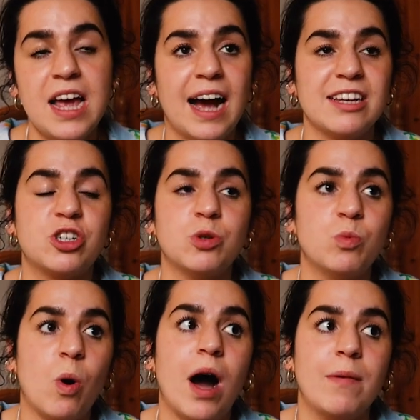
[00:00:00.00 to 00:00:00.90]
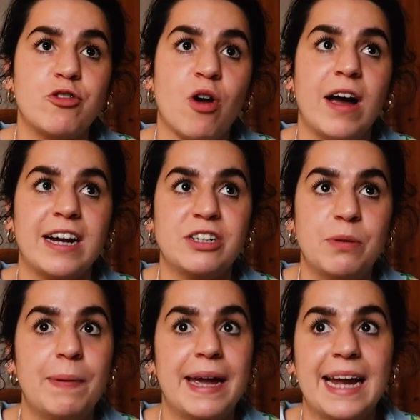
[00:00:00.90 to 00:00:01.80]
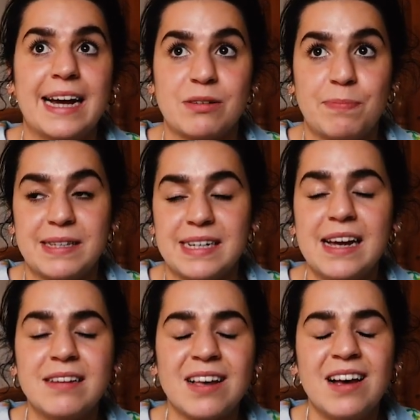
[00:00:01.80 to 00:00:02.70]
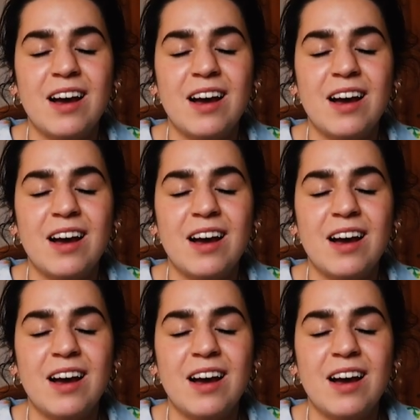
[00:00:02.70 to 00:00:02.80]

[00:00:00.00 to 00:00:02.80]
as to what I'm trying to be as a business.